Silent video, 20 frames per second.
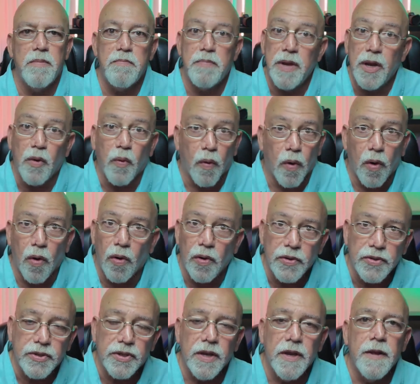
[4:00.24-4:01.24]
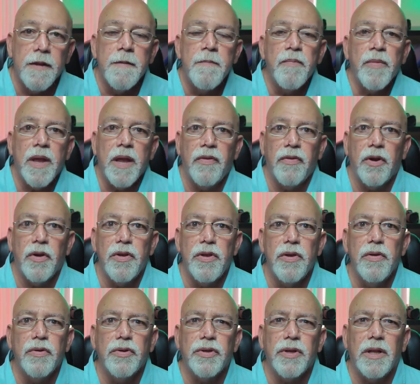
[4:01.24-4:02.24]
in big rolls, and they're
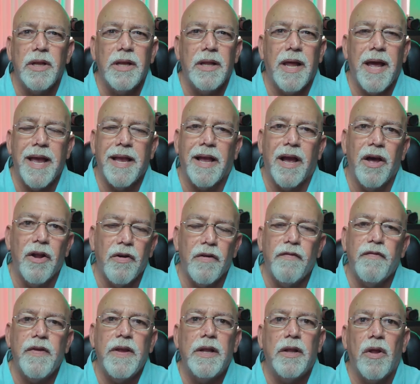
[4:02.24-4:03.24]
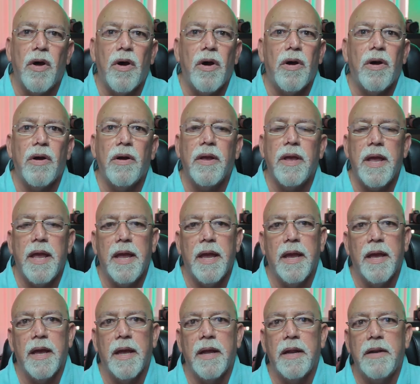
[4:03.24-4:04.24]
usually like 100 feet long
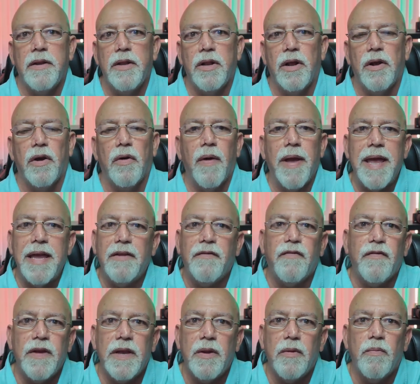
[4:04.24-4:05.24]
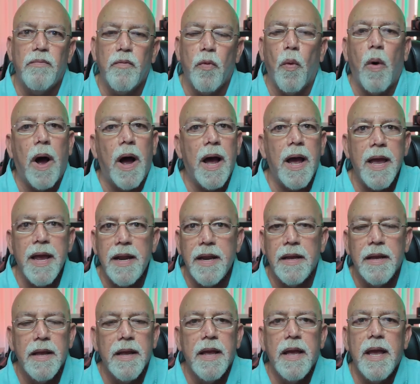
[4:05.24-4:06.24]
and, 8 feet wide.
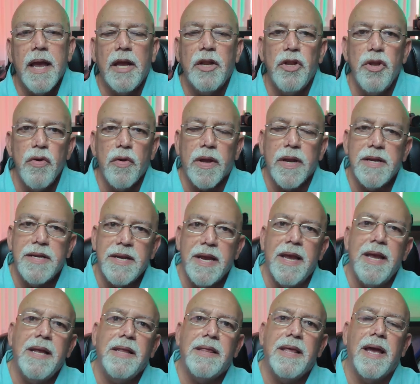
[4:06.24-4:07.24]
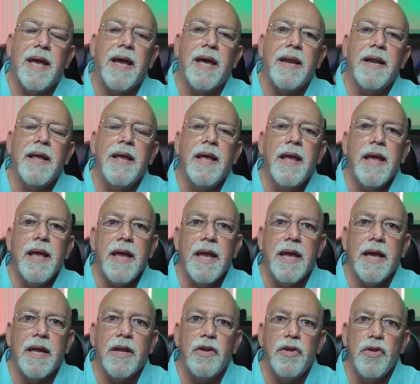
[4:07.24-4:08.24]
And you can take that
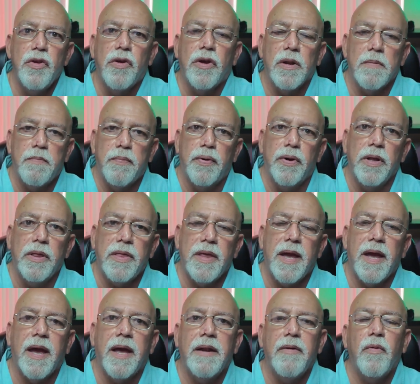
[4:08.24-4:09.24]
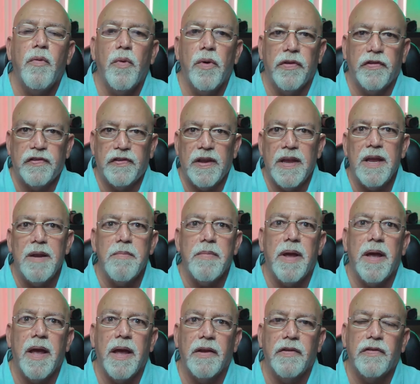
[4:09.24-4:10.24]
and you can put that with
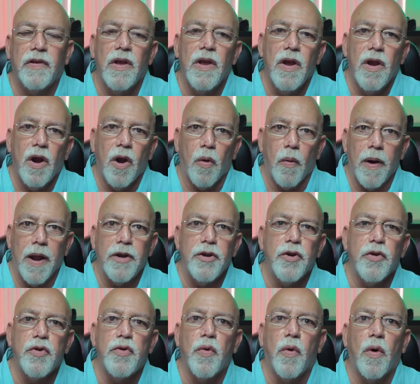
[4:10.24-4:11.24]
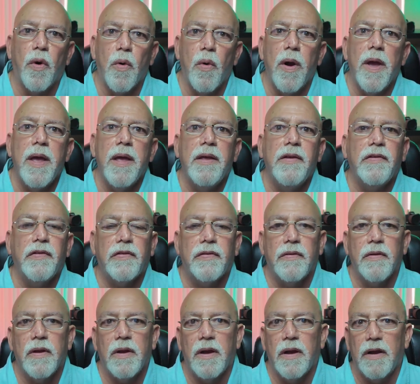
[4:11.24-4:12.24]
sandbags around your
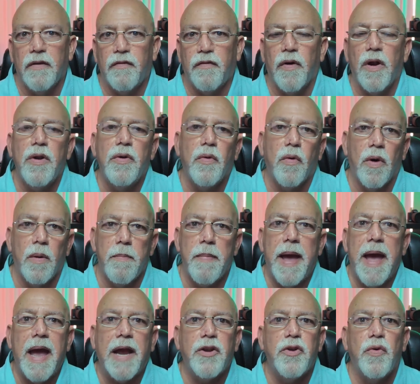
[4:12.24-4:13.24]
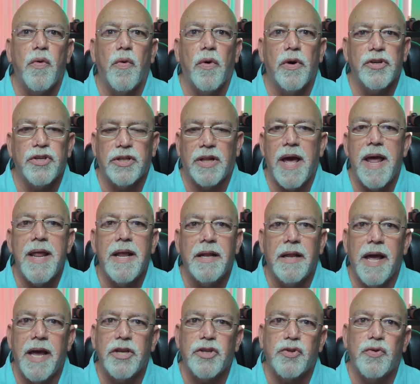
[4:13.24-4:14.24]
doorways, front door, back door, sliding
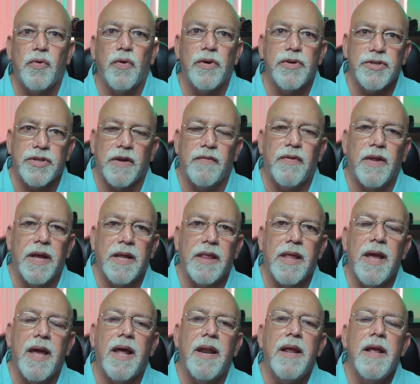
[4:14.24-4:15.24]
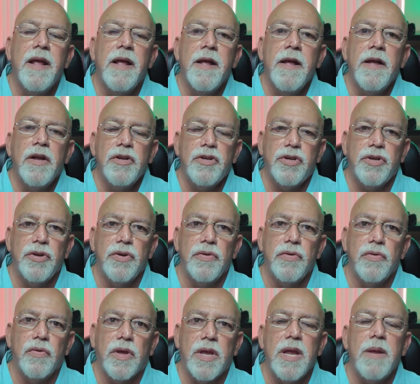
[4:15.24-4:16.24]
glass doors, stuff like that,
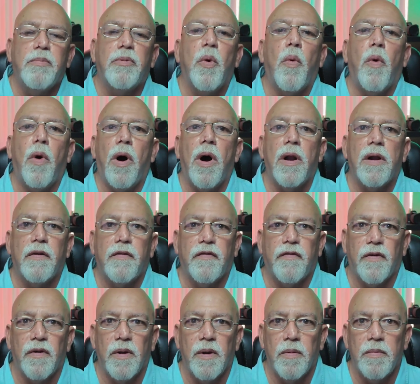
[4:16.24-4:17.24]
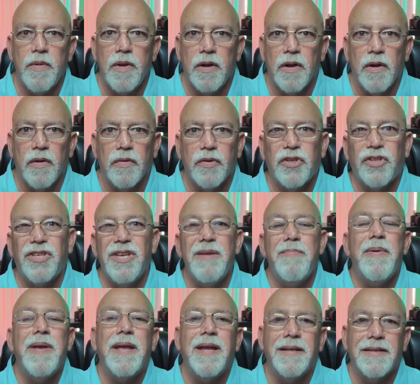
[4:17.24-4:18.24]
to keep the water from,
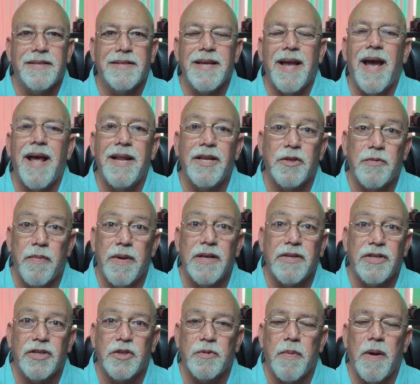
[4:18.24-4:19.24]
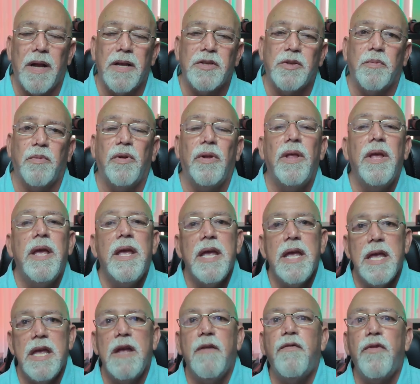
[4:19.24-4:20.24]
seeping inside as best as possible
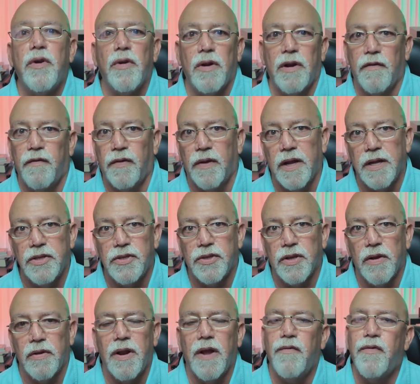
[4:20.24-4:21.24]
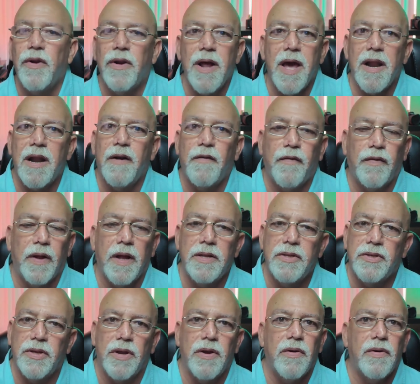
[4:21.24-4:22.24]
if you're in a flood zone. Now, if you're not in a
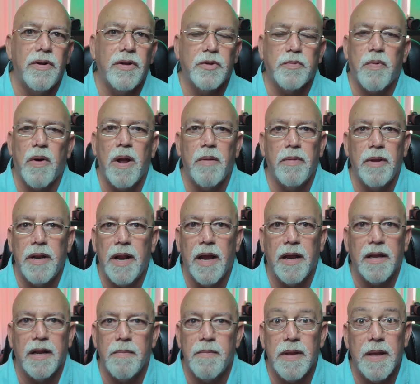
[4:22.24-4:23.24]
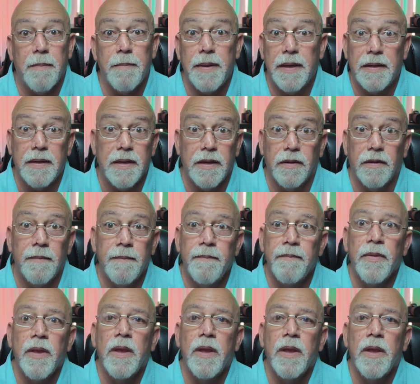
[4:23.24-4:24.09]
flood zone, it's probably not going to be a big deal.